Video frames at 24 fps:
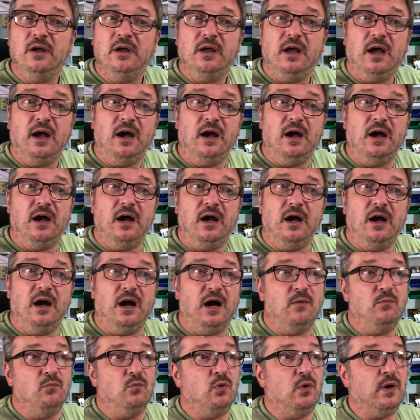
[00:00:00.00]

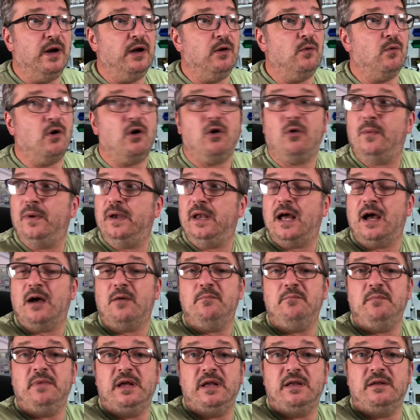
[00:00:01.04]
And where are we now?
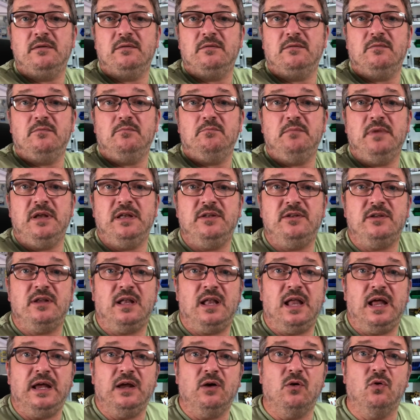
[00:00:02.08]
Mid to
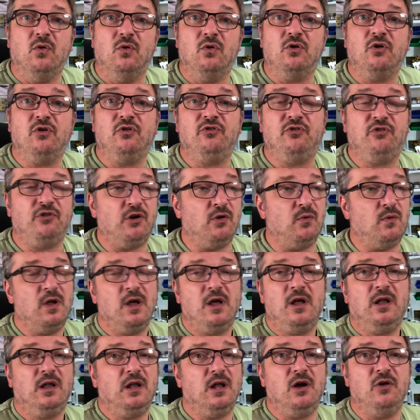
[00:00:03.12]
late August, so
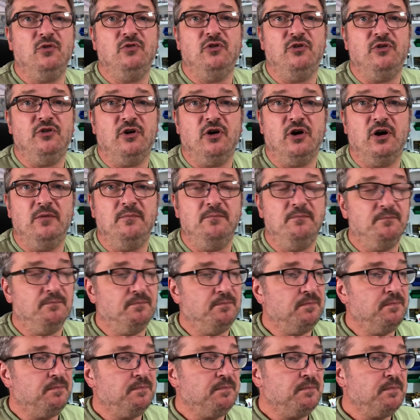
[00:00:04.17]
loads of time.
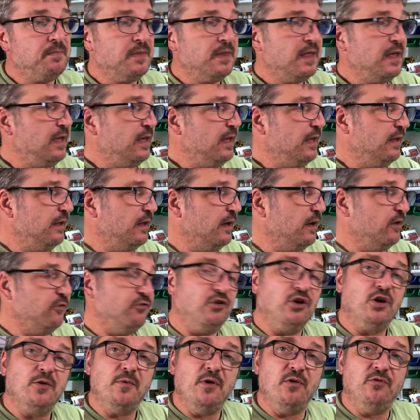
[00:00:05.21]
So
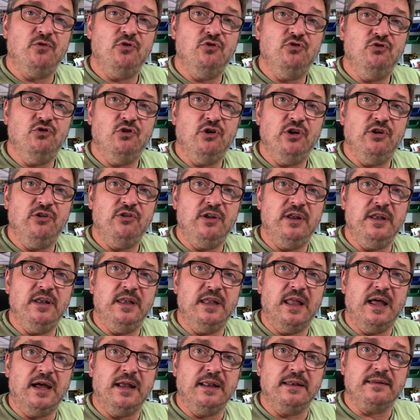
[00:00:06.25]
come over and join us in
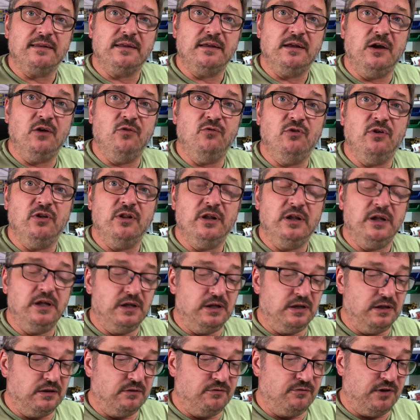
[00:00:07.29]
that over at
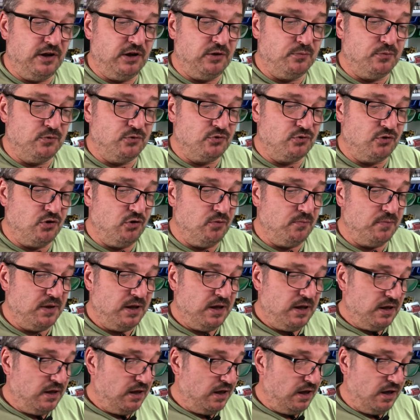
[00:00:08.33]
in the Facebook group.
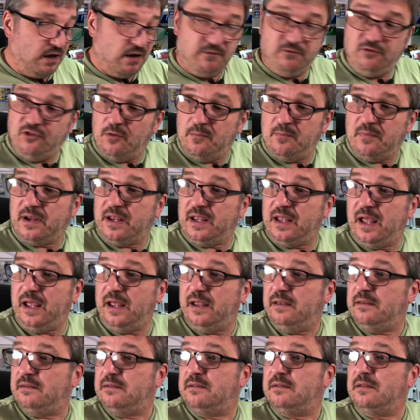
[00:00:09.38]
I've done my
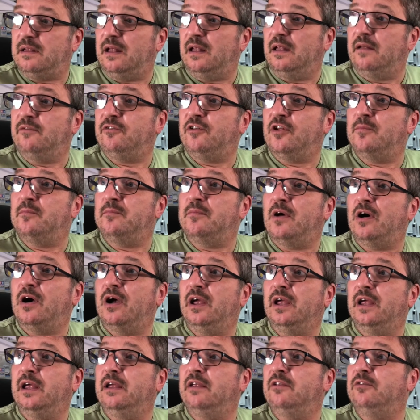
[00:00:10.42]
kits.
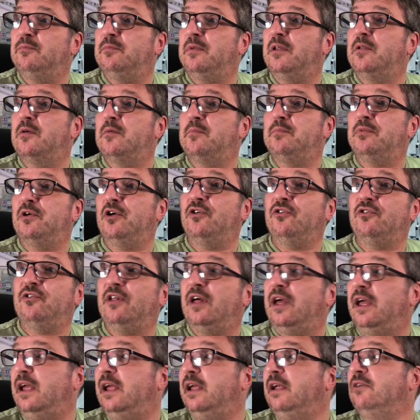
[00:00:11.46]
It's been a
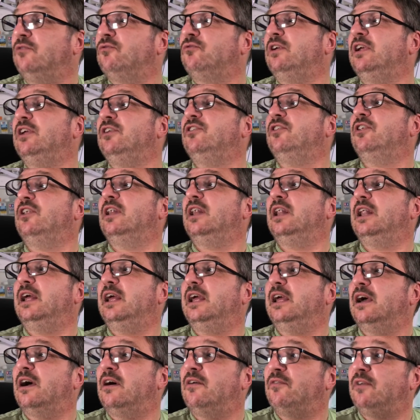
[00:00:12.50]
birthday
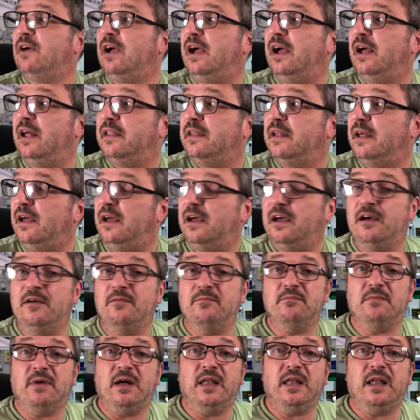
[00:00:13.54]
recently I've had,
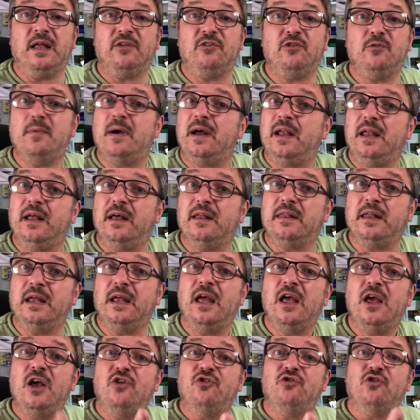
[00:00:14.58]
and that's about it, I think.
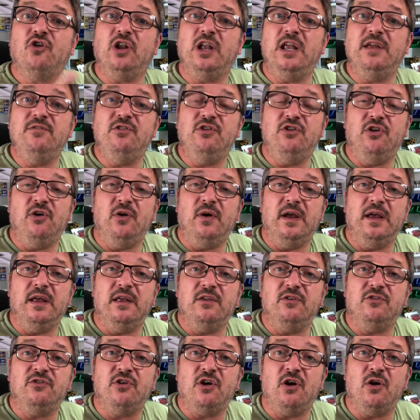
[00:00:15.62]
So I'll leave you to it.
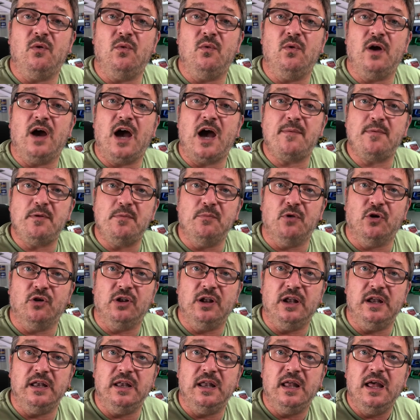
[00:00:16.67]
So happy
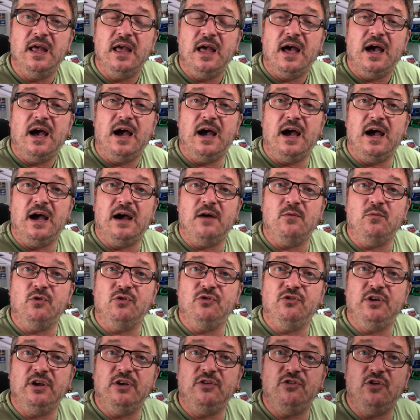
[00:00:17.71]
modelling, and we'll
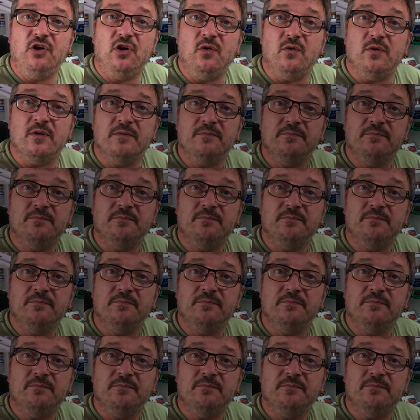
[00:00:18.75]
see you soon.